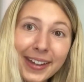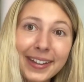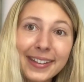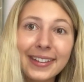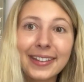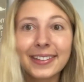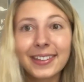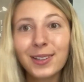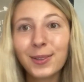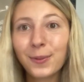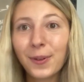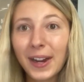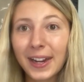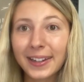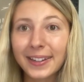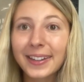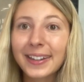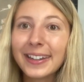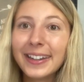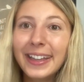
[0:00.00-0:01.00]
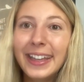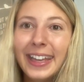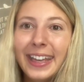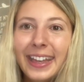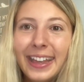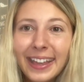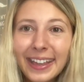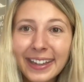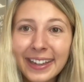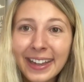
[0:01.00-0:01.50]
This is Frank.
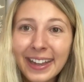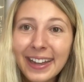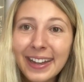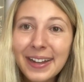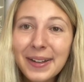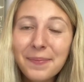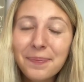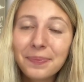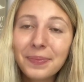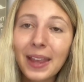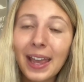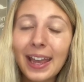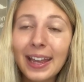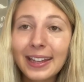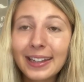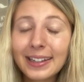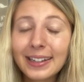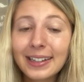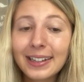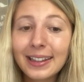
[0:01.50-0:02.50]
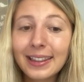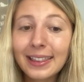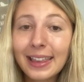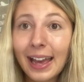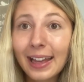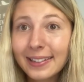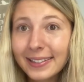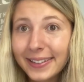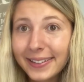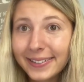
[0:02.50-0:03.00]
And
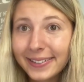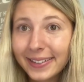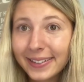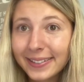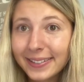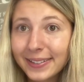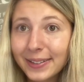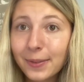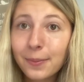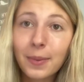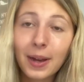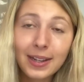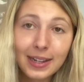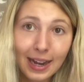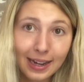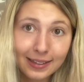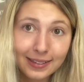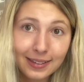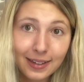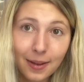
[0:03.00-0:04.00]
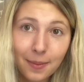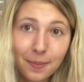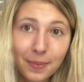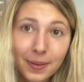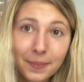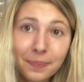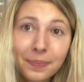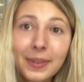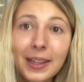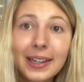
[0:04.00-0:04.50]
that leads into my next tip,
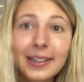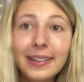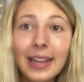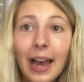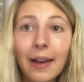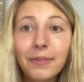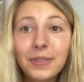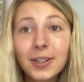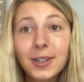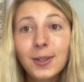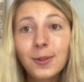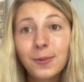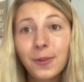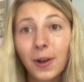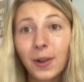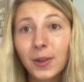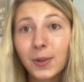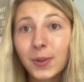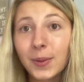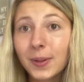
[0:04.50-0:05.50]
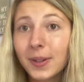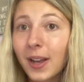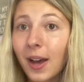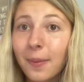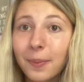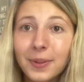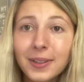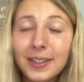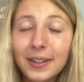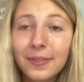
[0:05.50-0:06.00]
is after you follow a
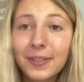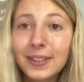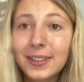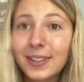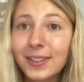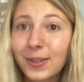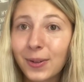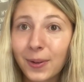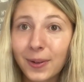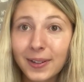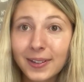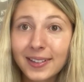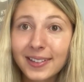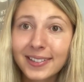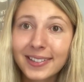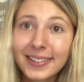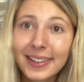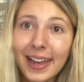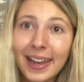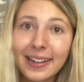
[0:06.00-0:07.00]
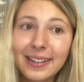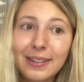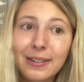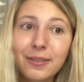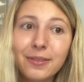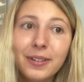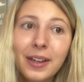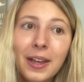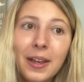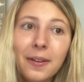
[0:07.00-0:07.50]
couple different tutorials that
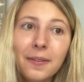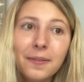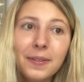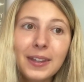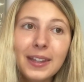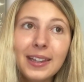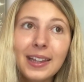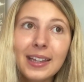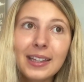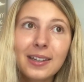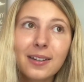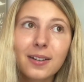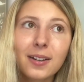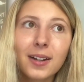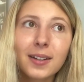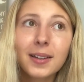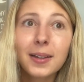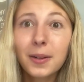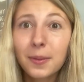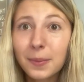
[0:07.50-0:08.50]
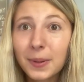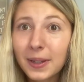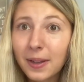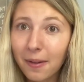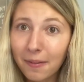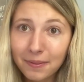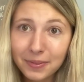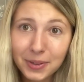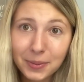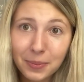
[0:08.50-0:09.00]
you feel like you're a little bit
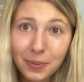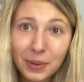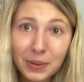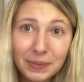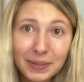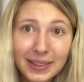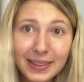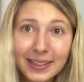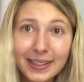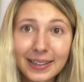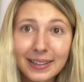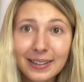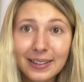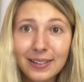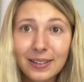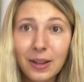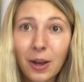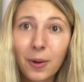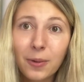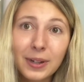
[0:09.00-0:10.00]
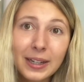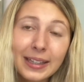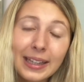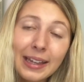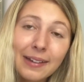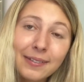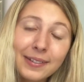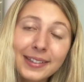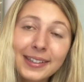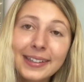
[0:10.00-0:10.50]
comfortable with the coding
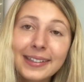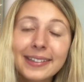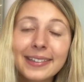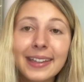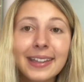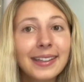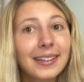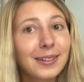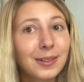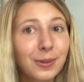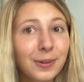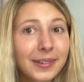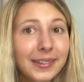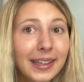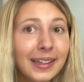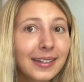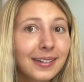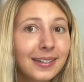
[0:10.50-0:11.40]
languages and the tools that you're